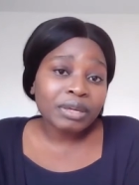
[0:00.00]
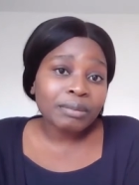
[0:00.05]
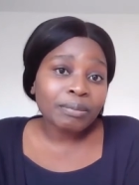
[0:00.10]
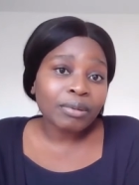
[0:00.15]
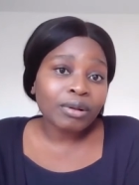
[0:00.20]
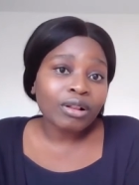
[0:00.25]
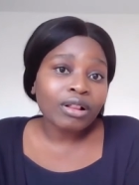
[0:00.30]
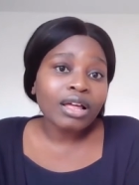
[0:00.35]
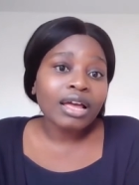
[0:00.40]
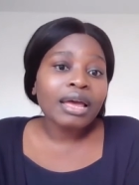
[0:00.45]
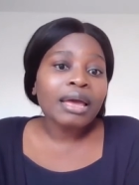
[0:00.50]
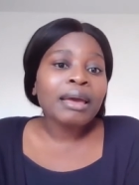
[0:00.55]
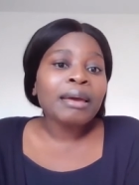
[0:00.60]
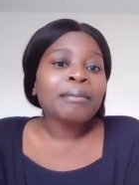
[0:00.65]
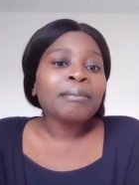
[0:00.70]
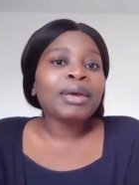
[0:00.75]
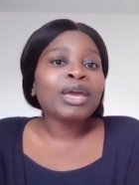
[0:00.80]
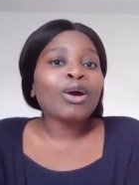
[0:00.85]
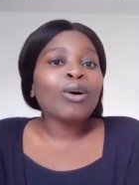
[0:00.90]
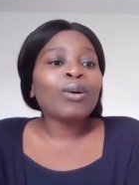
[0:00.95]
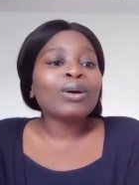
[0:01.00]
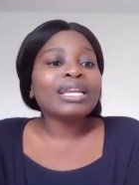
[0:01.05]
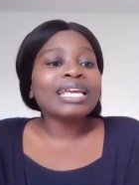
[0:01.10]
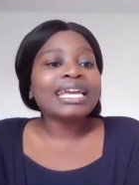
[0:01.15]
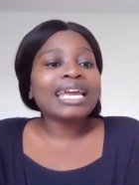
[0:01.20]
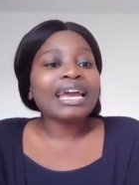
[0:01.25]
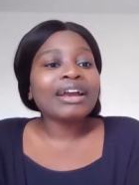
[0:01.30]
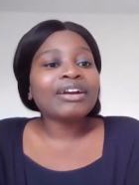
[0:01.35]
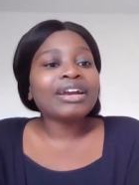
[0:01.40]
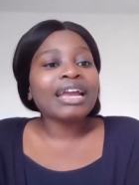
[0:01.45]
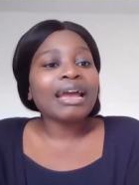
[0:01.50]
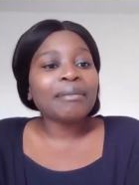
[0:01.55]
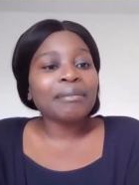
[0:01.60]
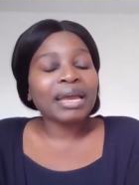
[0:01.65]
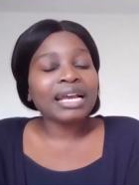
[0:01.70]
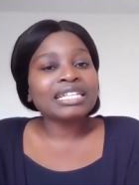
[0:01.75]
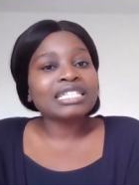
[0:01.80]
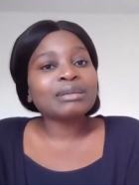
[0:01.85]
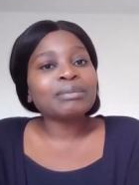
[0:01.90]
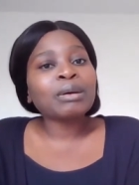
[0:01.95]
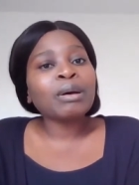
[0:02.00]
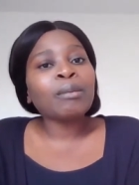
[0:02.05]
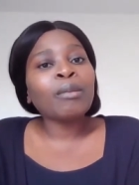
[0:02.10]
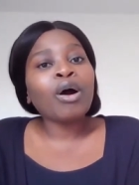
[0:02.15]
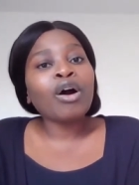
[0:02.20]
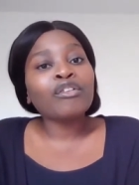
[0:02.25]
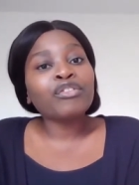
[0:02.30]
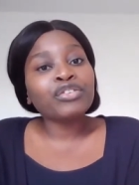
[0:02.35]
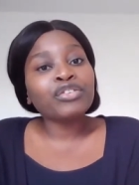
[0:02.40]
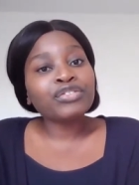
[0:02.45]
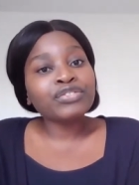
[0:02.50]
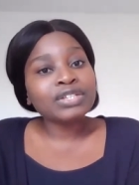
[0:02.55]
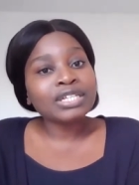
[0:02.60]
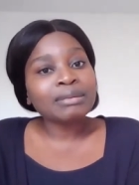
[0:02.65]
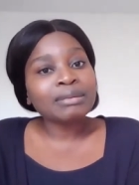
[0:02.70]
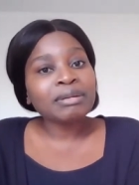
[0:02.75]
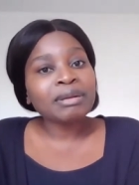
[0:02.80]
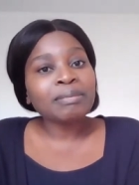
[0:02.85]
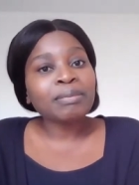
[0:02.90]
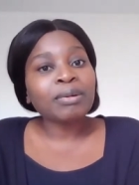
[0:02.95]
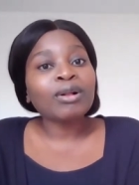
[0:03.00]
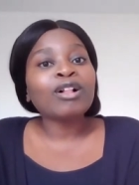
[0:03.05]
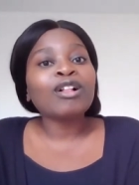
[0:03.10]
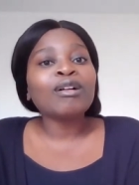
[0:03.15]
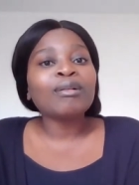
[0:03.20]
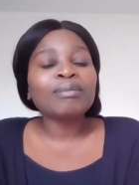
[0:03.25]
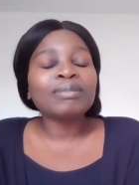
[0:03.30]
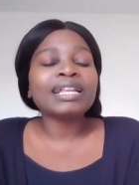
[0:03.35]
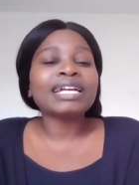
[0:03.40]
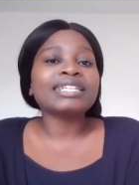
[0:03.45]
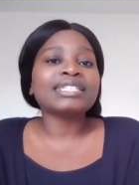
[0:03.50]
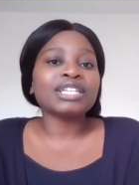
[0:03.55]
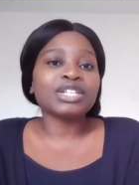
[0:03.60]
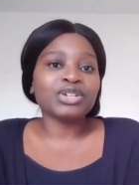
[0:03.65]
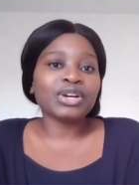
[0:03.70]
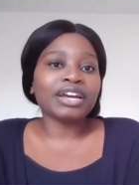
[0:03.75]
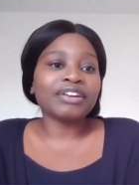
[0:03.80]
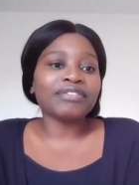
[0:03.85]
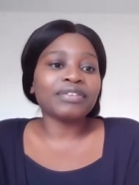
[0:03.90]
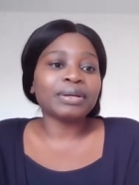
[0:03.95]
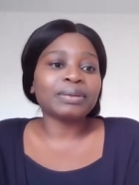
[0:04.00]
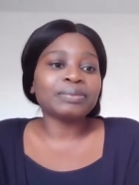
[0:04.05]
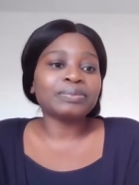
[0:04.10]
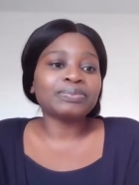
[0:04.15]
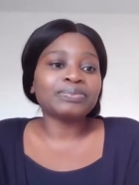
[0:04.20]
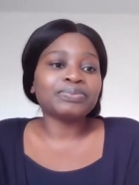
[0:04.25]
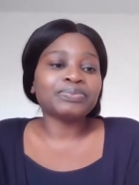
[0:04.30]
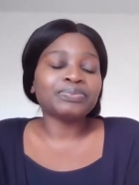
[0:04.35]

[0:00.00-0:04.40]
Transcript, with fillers: people, may only carry a maximum of 15 people plus a driver.